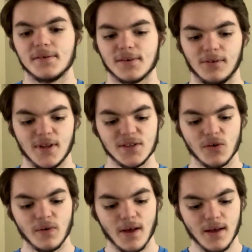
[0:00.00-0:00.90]
So let's
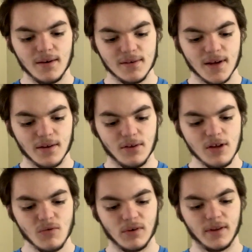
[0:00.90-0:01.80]
go ahead and take a look
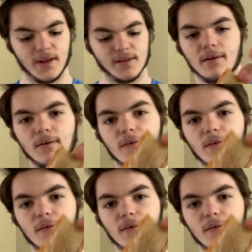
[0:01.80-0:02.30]
at one of these.